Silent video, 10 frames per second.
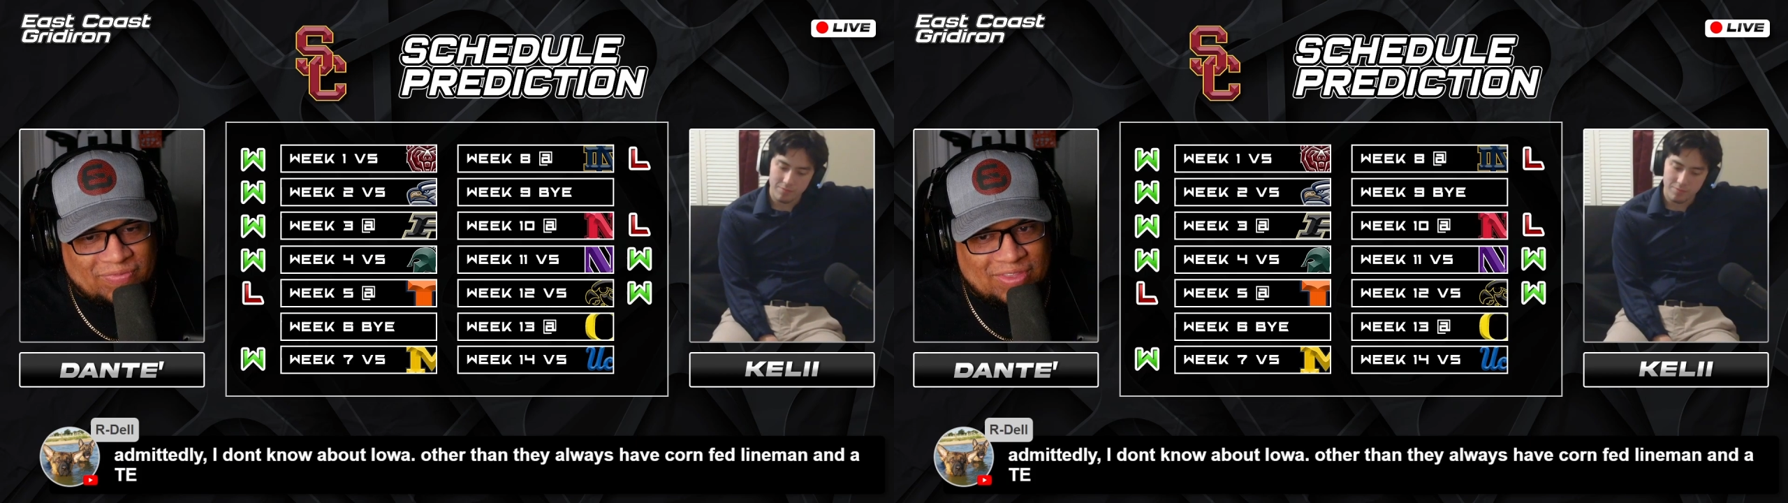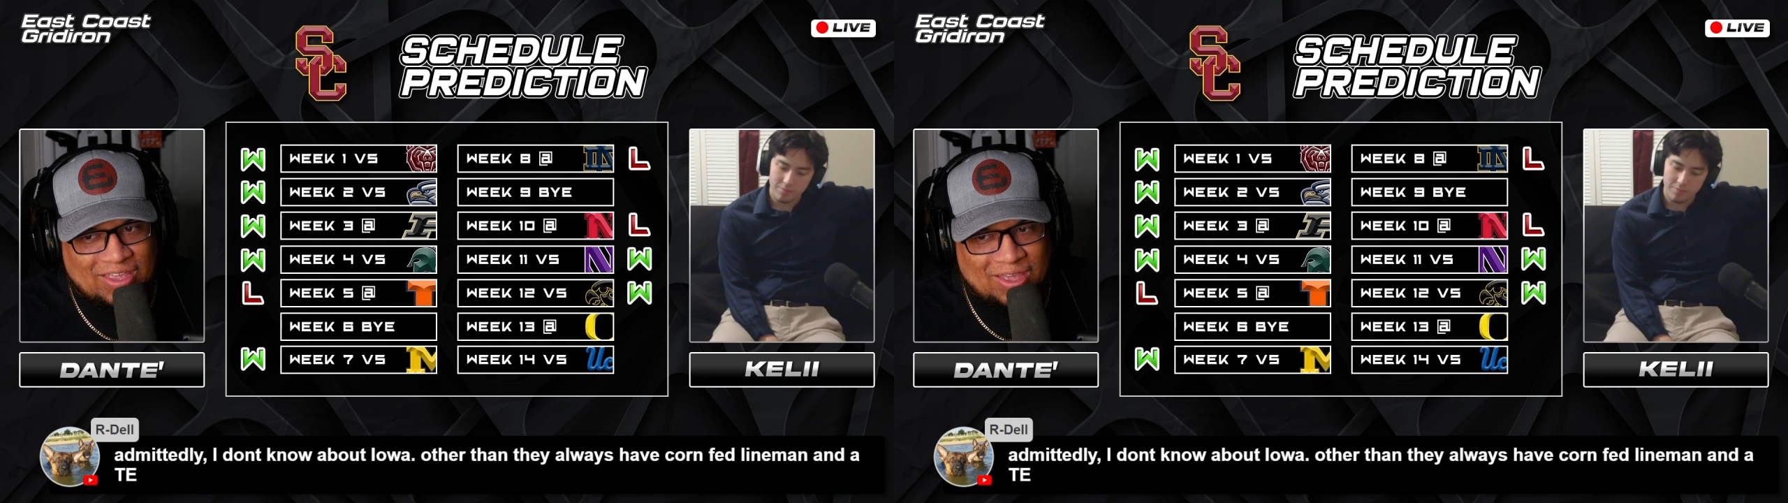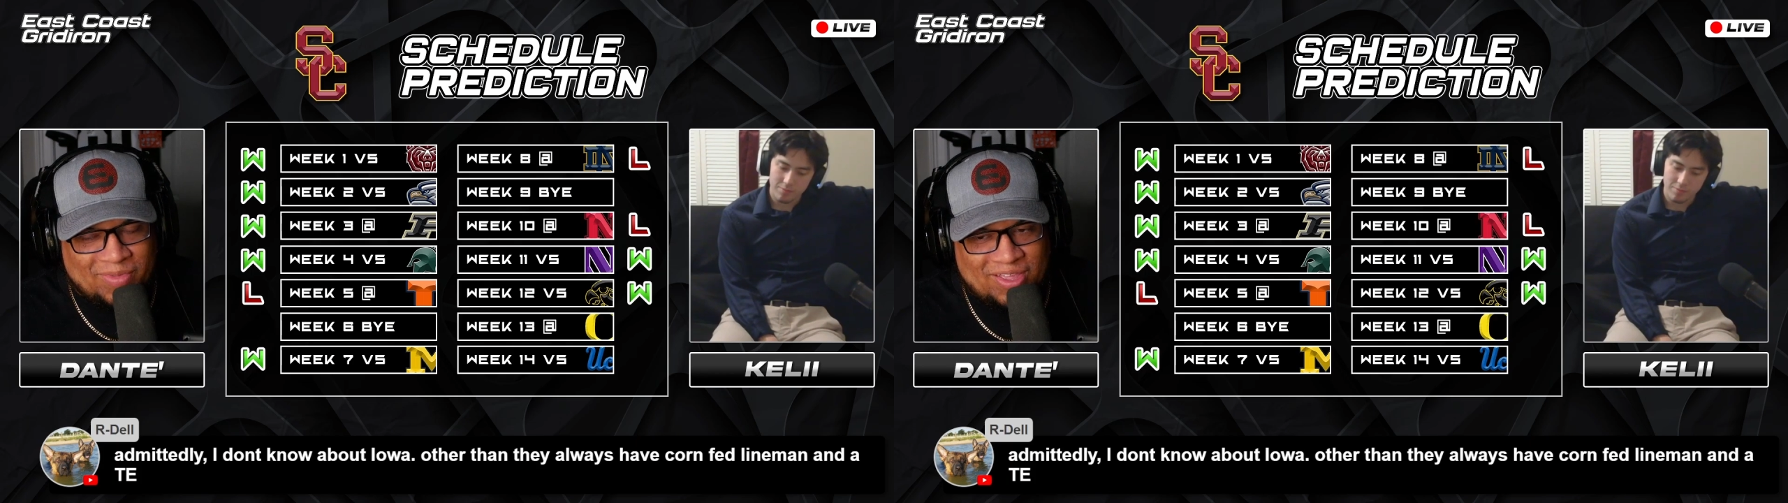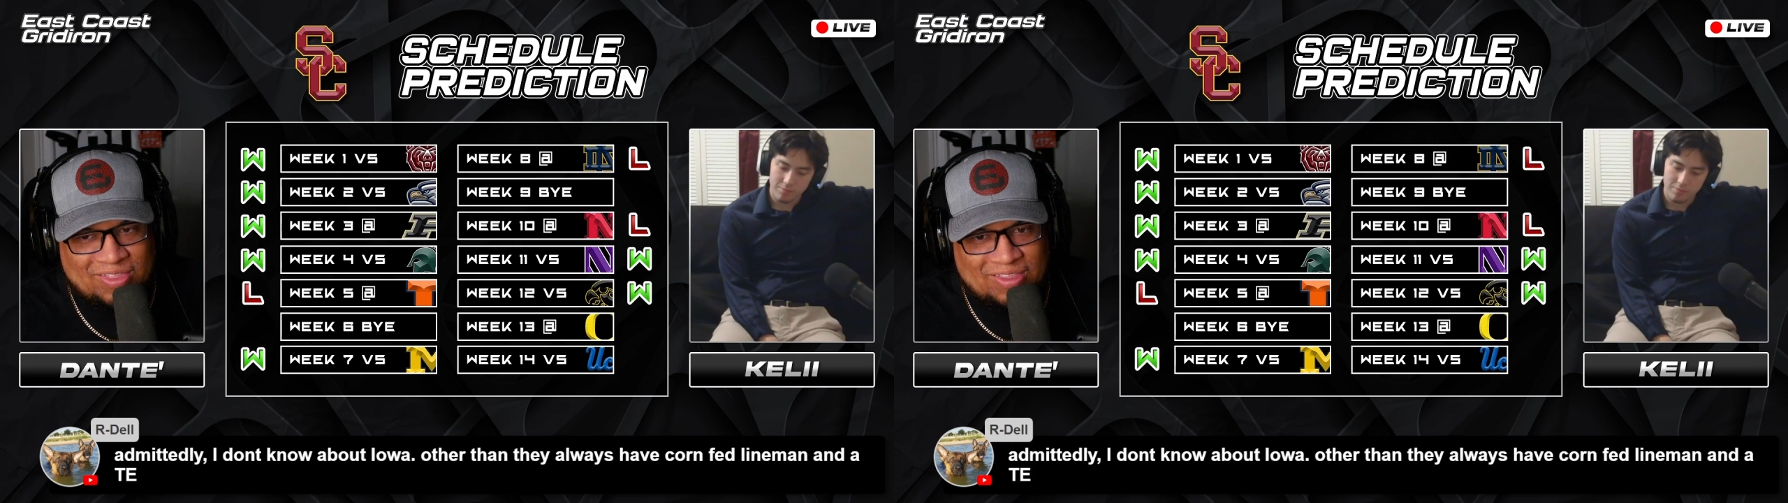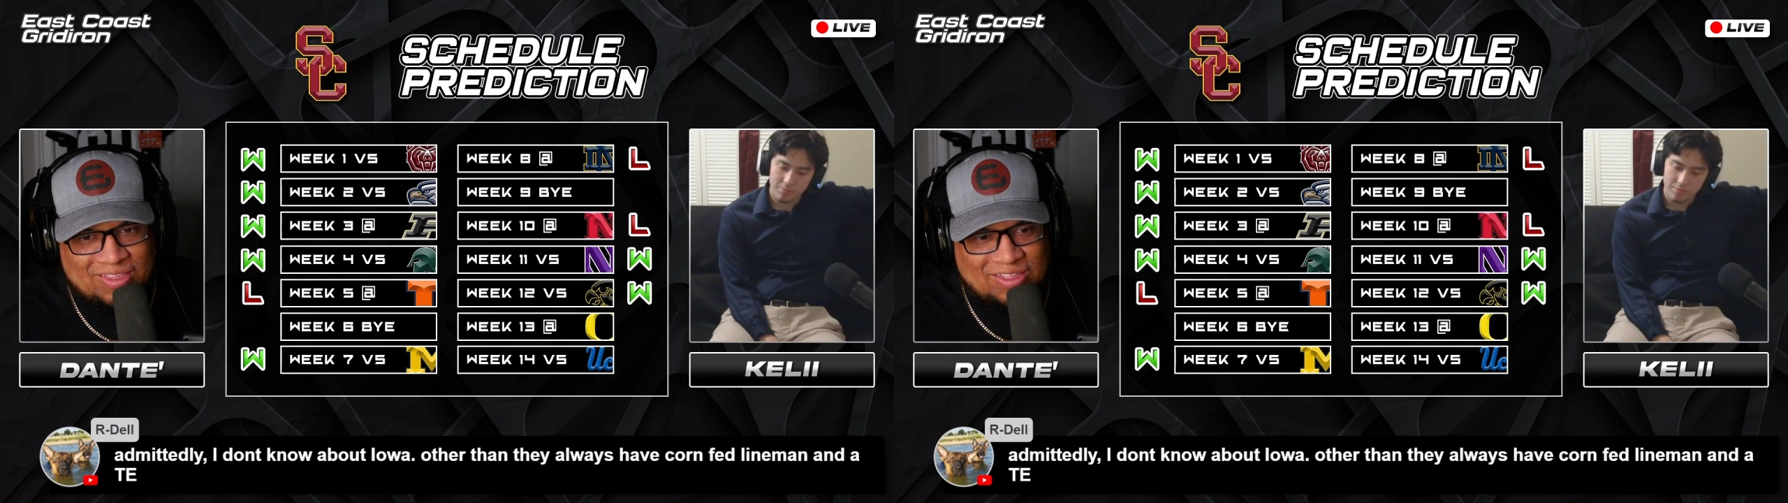I mean,
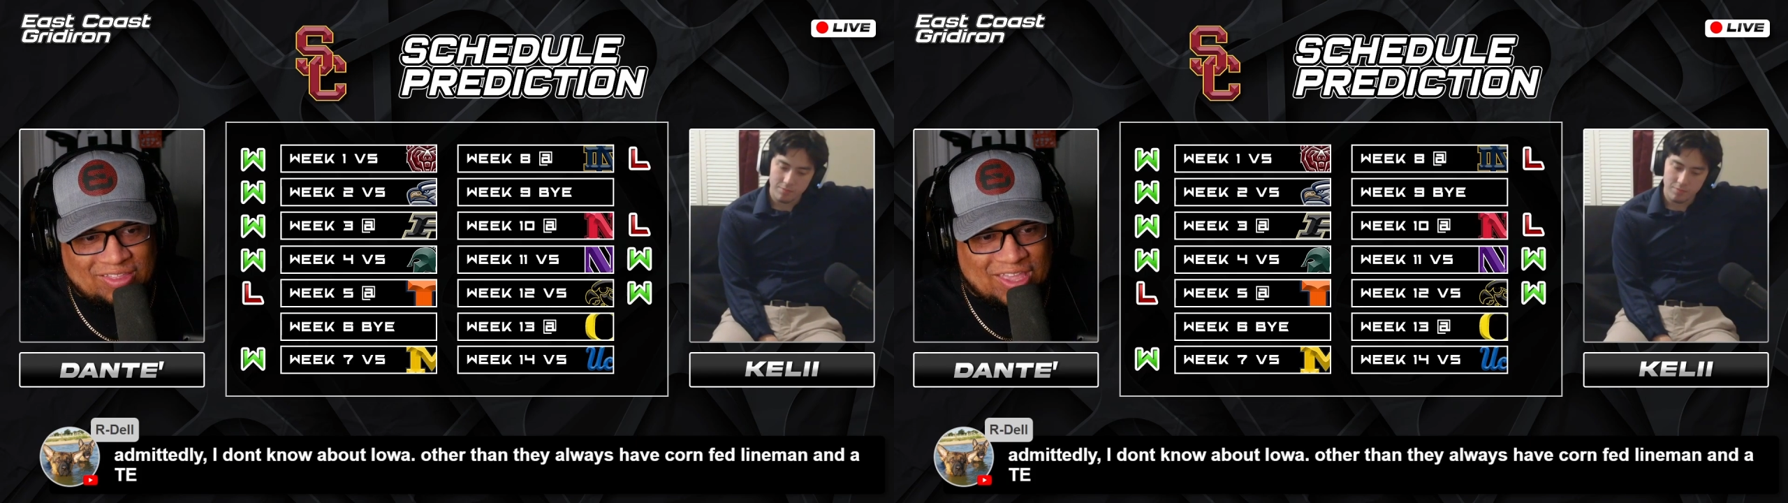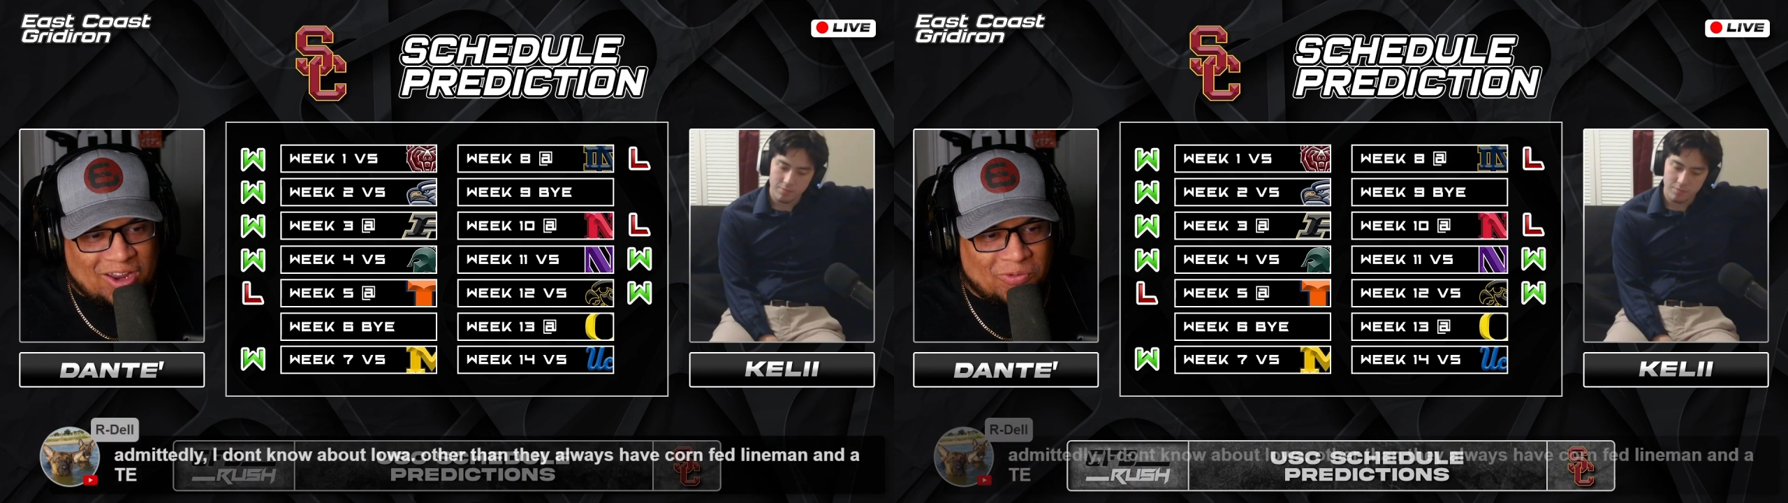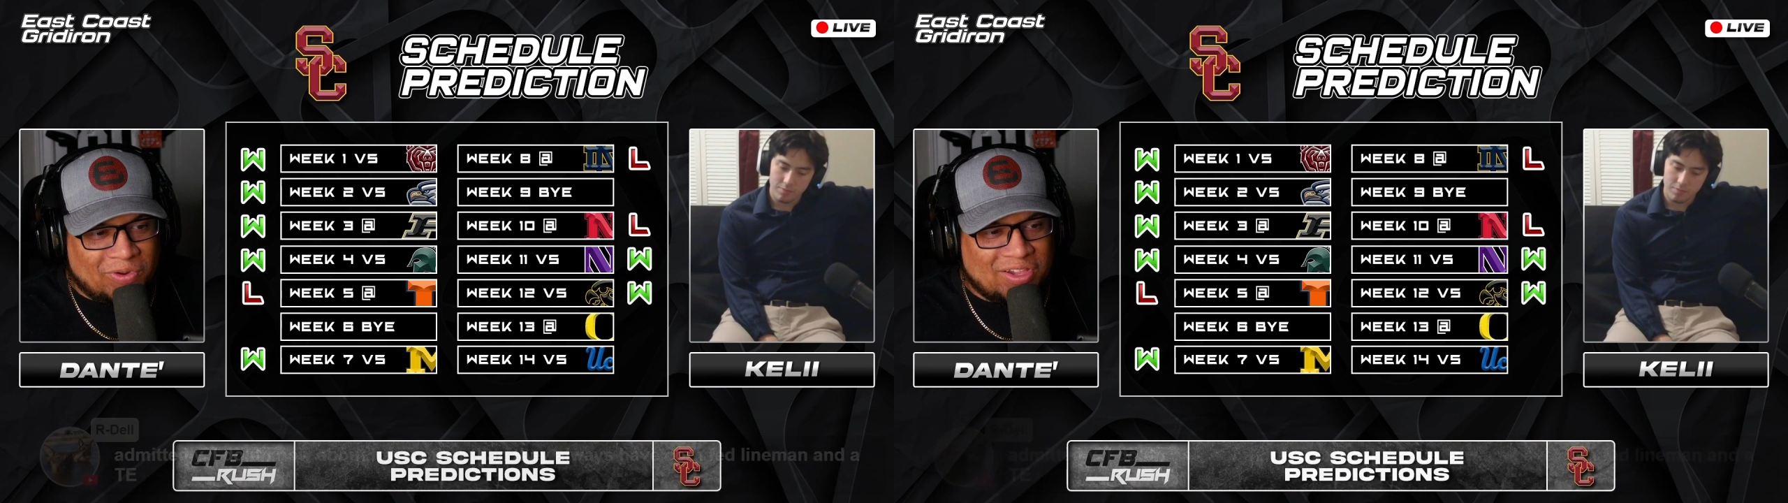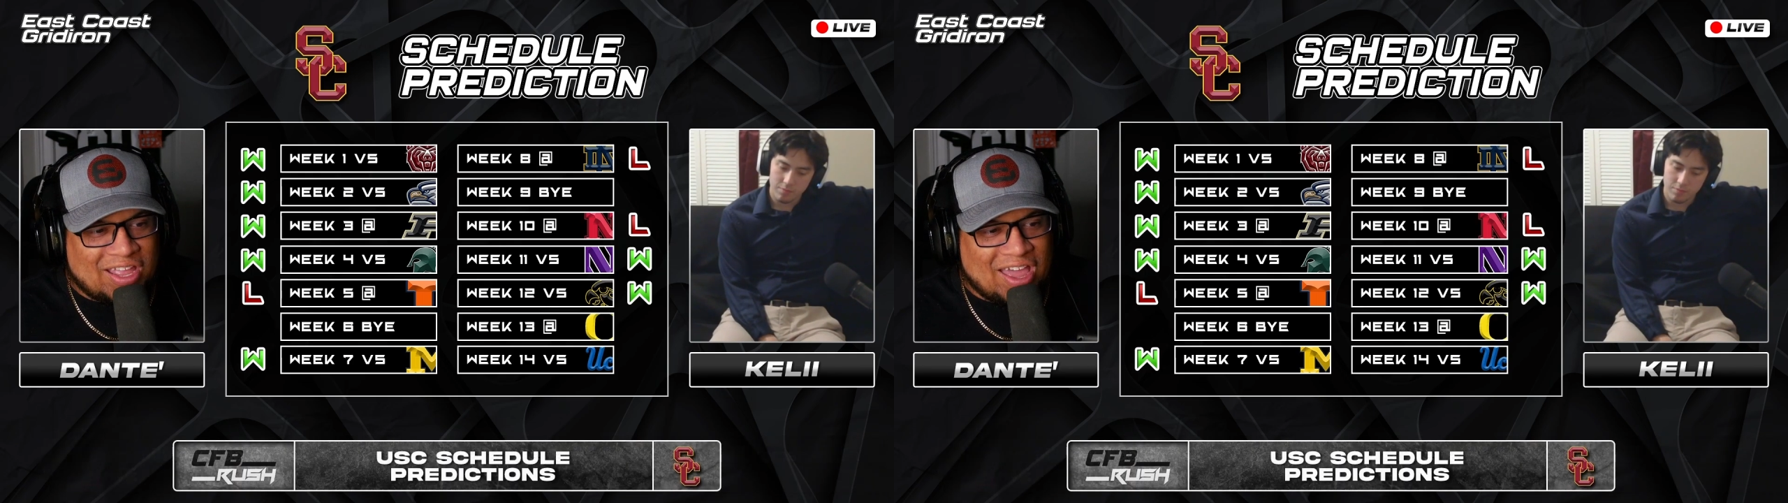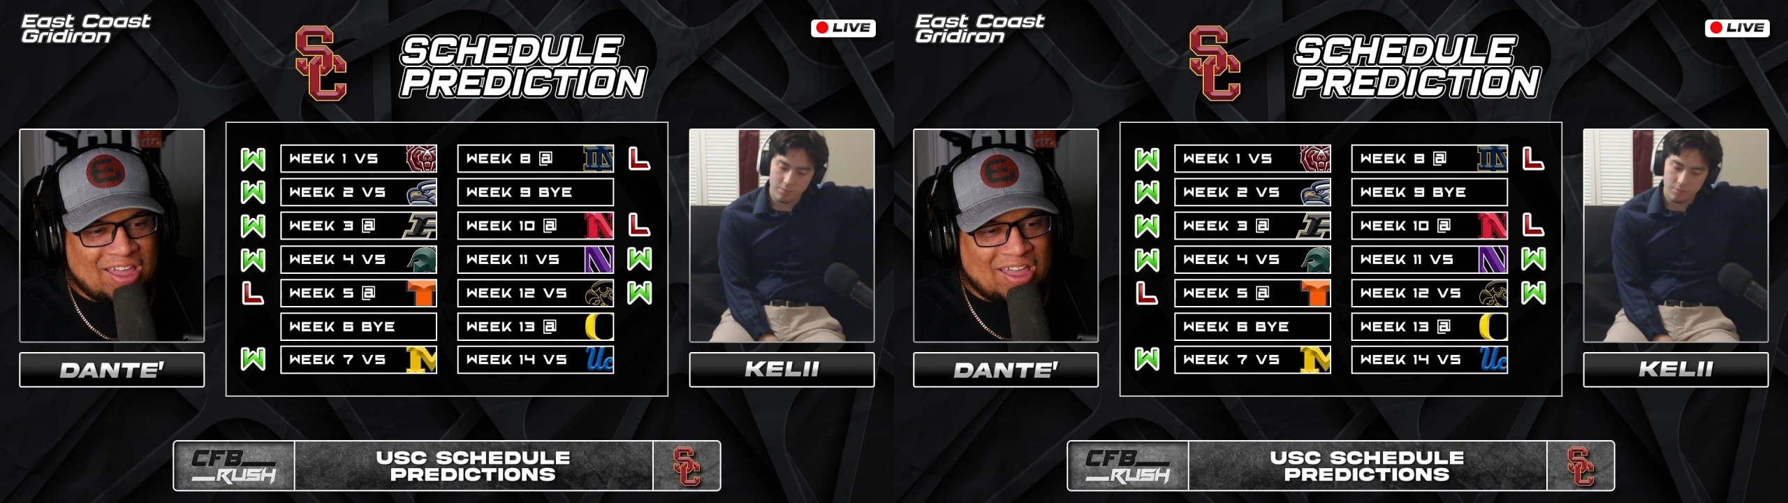they really got.